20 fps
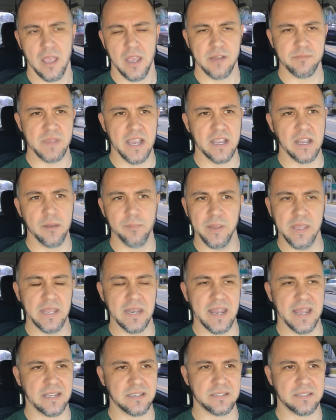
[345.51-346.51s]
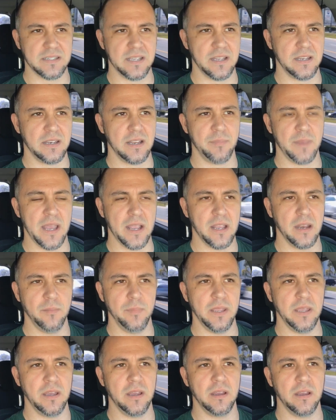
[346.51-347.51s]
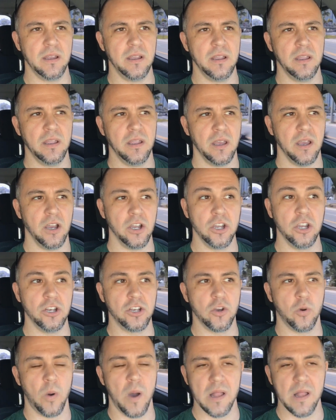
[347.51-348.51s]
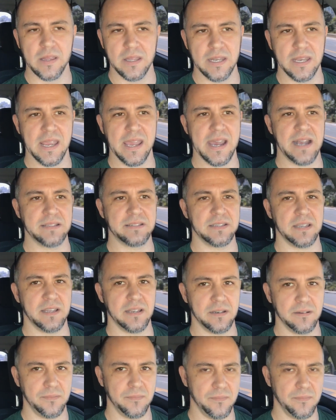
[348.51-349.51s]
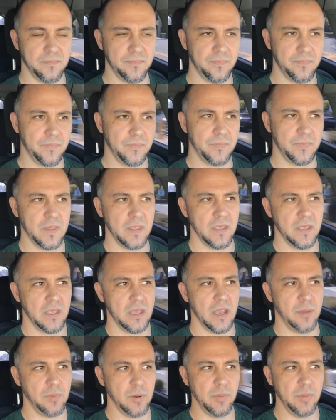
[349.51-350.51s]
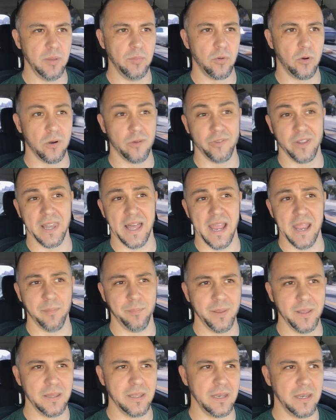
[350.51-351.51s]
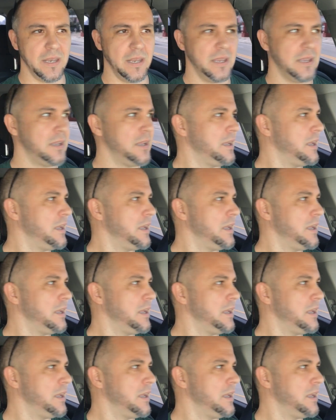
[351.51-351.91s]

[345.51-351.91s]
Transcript: I'm not going to be an asset. I'm not going to be a good quality asset. I'm going to be more of a liability.